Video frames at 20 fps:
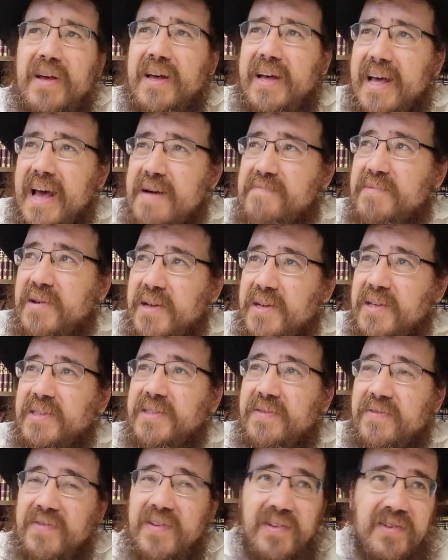How many
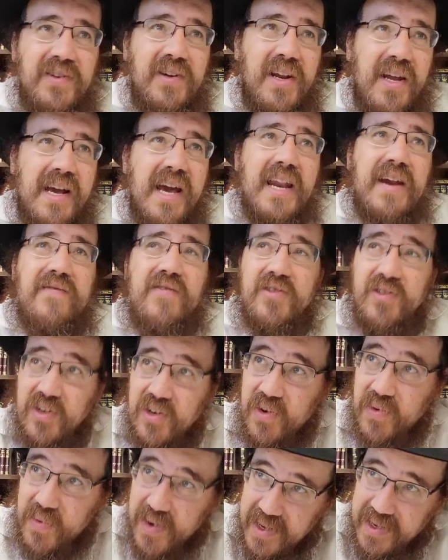tefillin can I get every
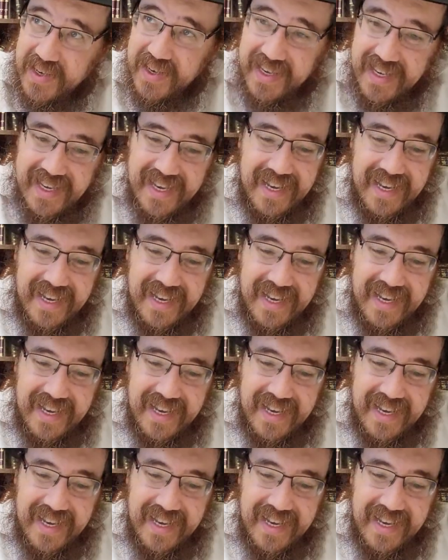single week?